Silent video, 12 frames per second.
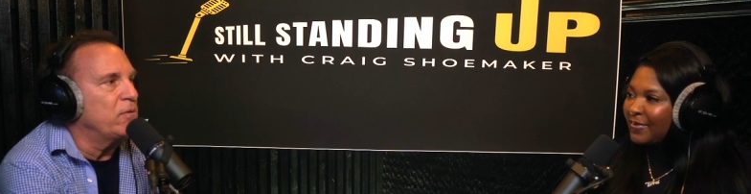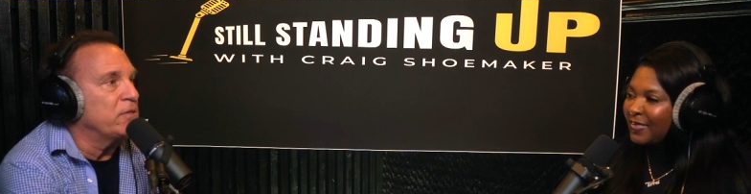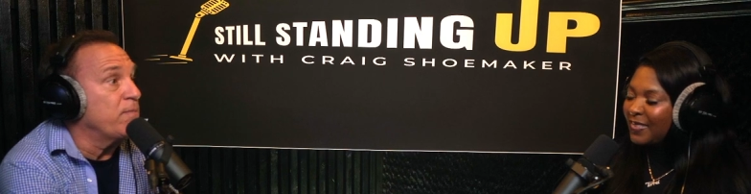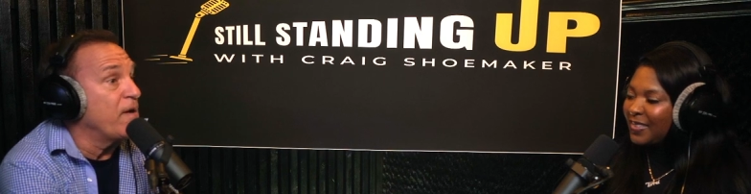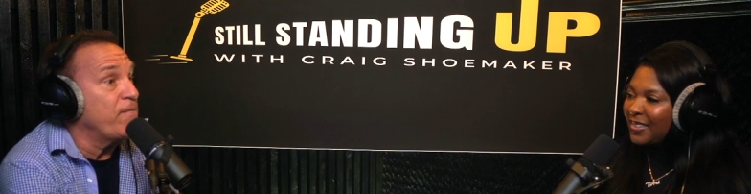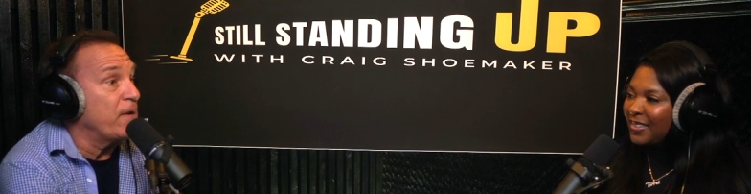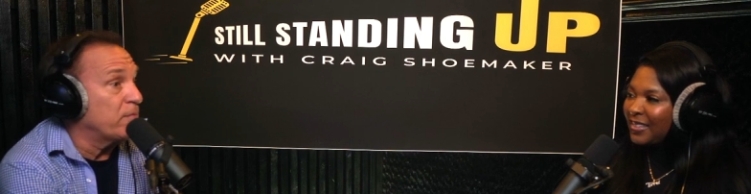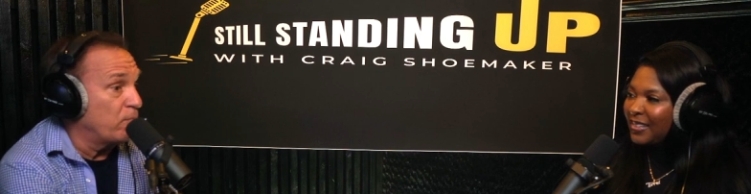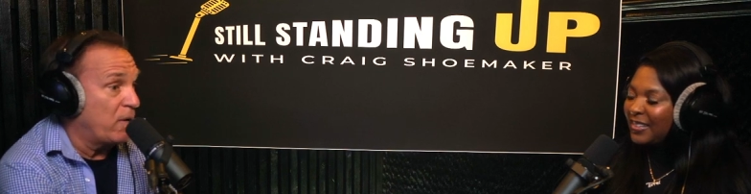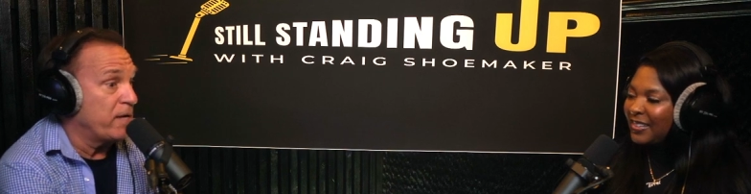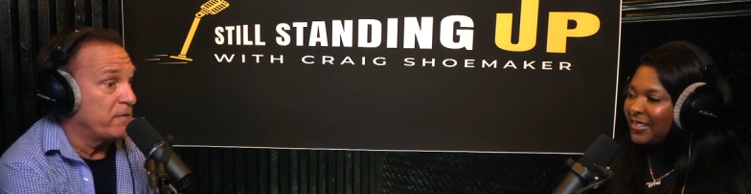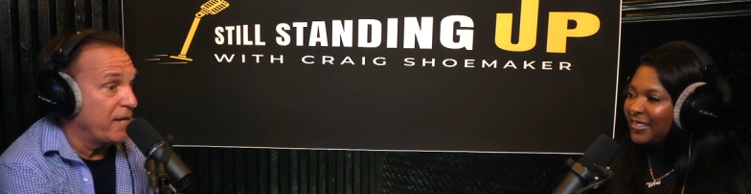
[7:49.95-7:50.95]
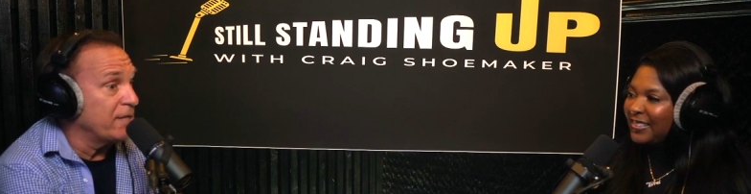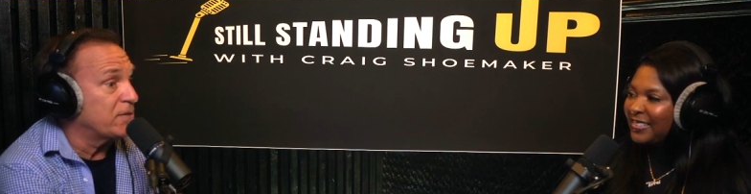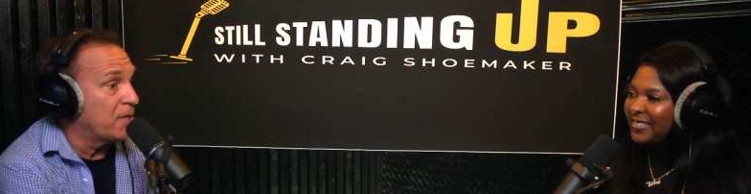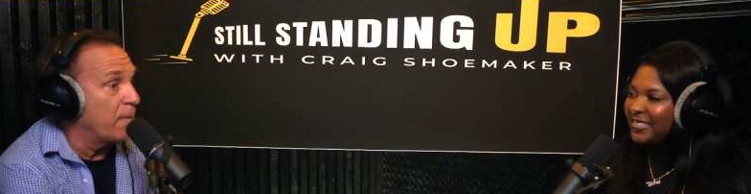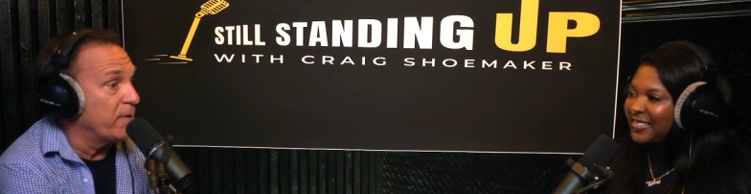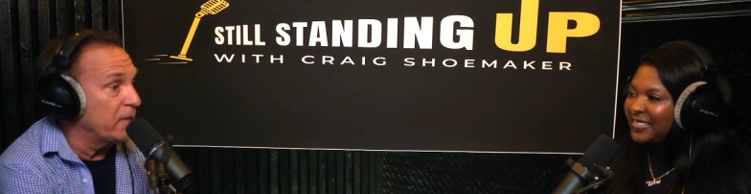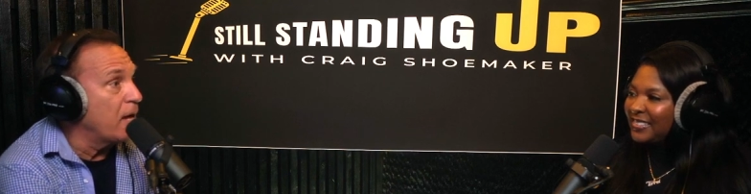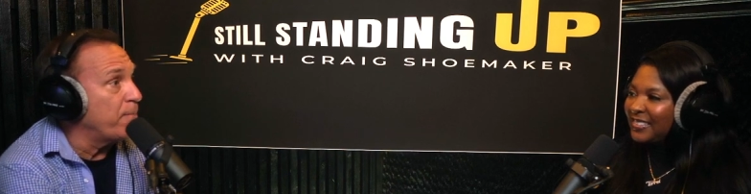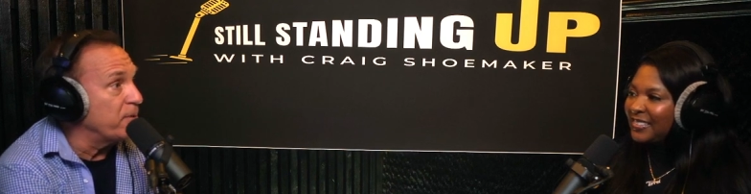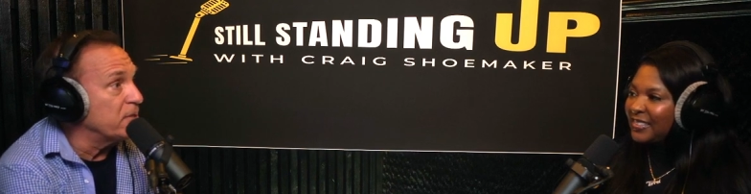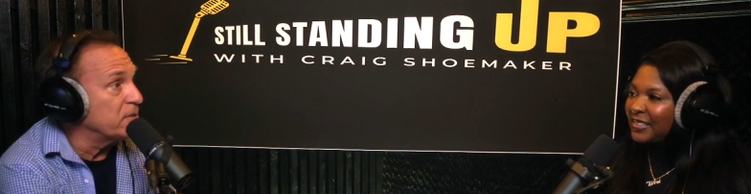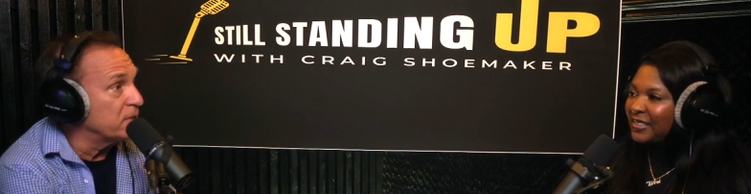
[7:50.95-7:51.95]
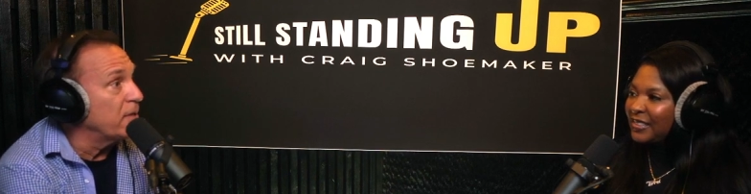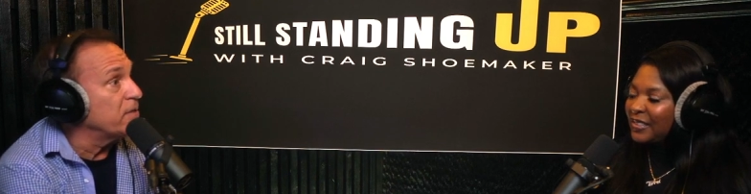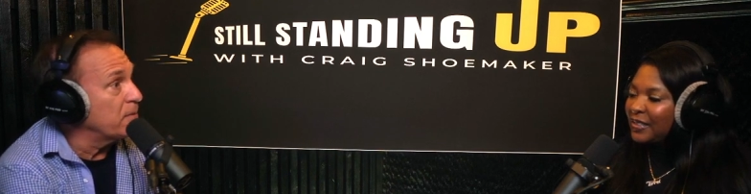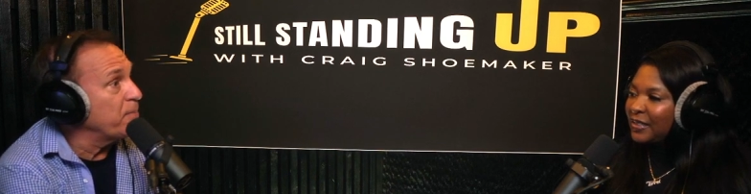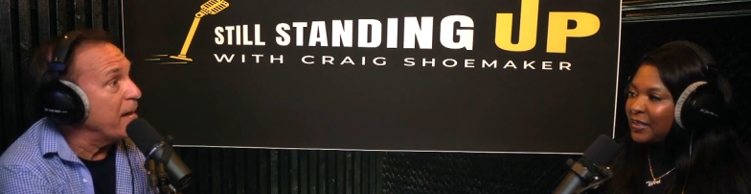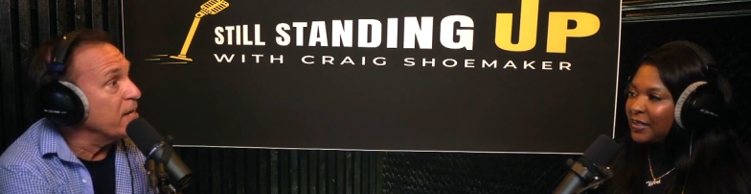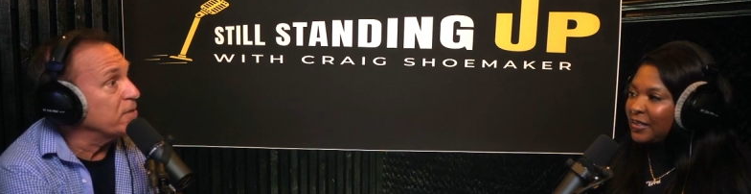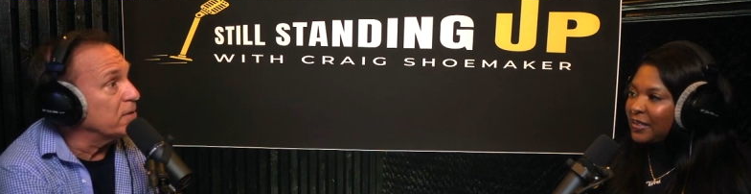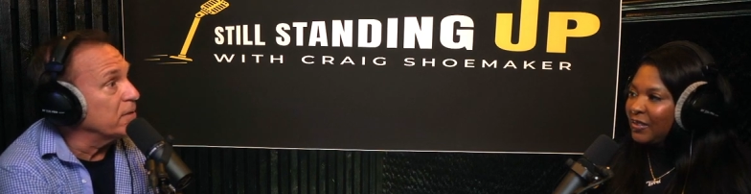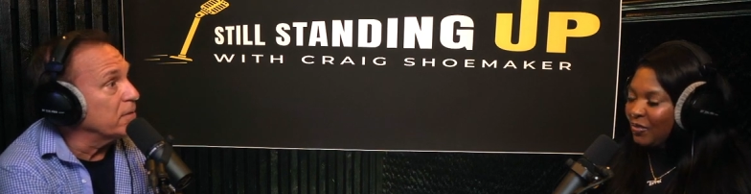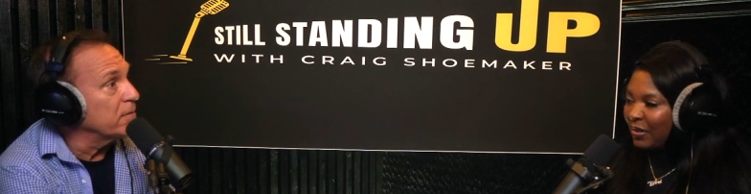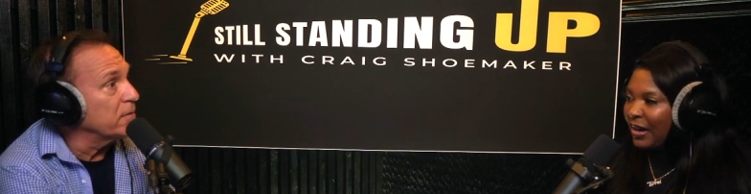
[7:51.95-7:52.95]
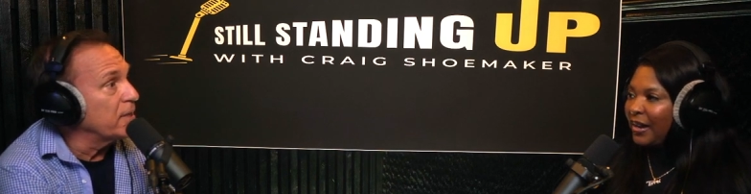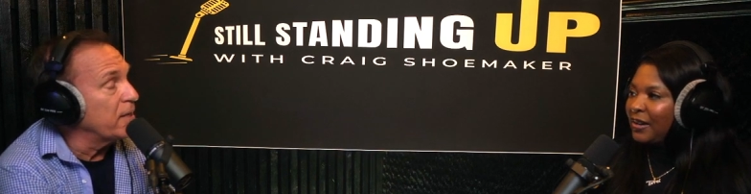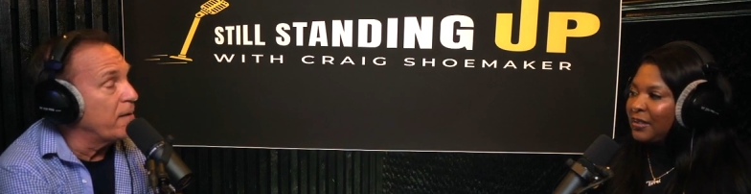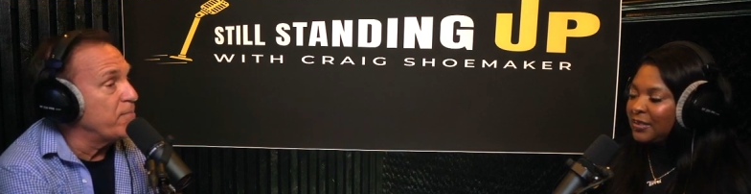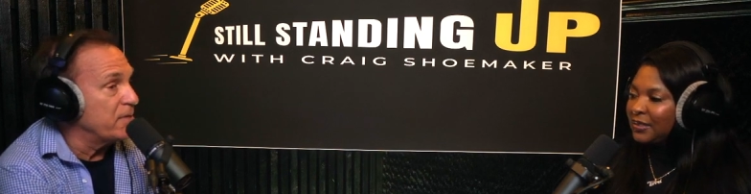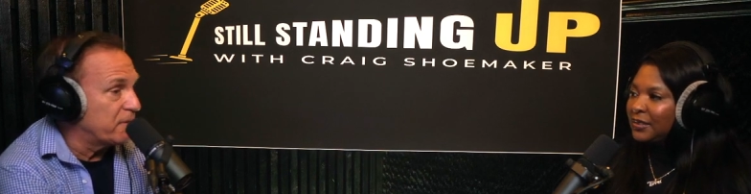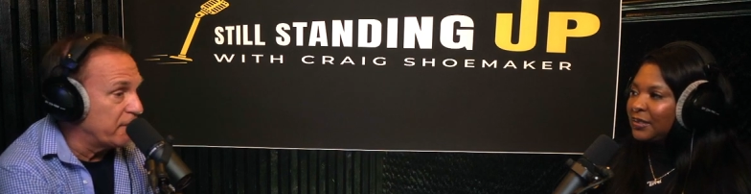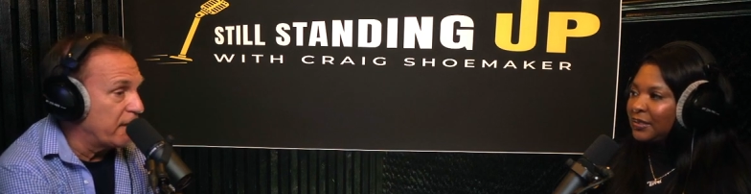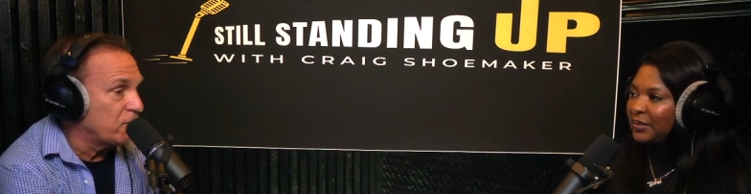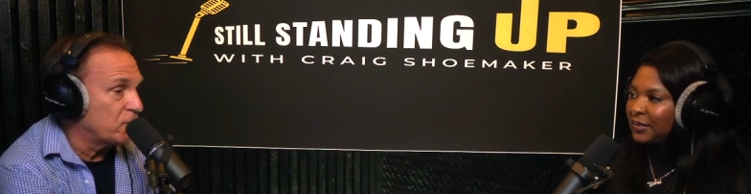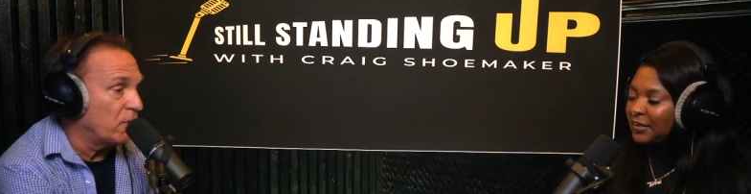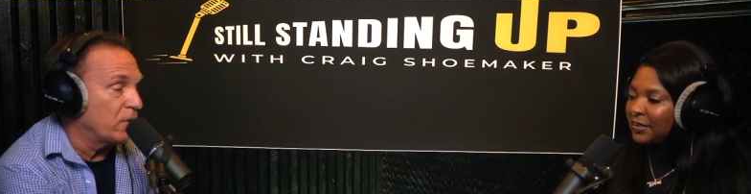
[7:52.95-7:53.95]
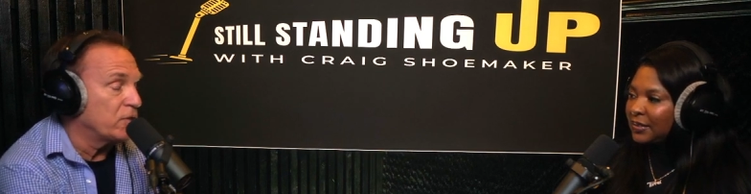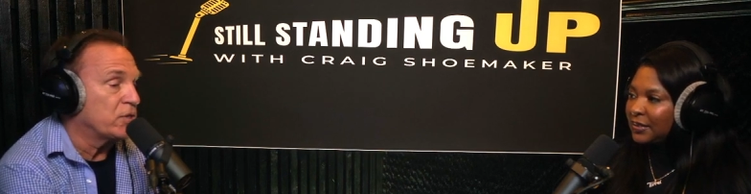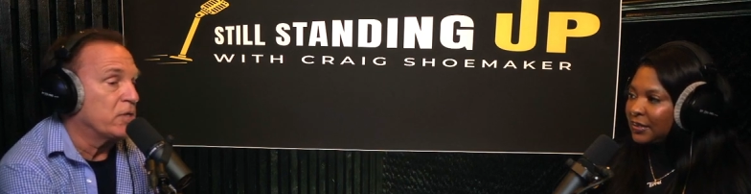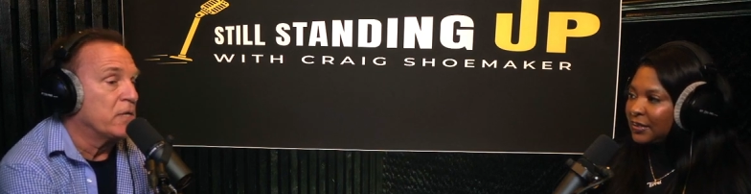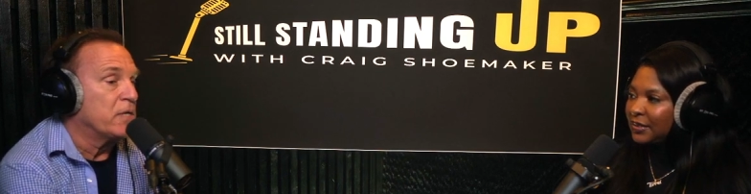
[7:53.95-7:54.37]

Speaker 1: as a matter of fact, my guest coming up is, is a pastor. Right. And I've been to that church.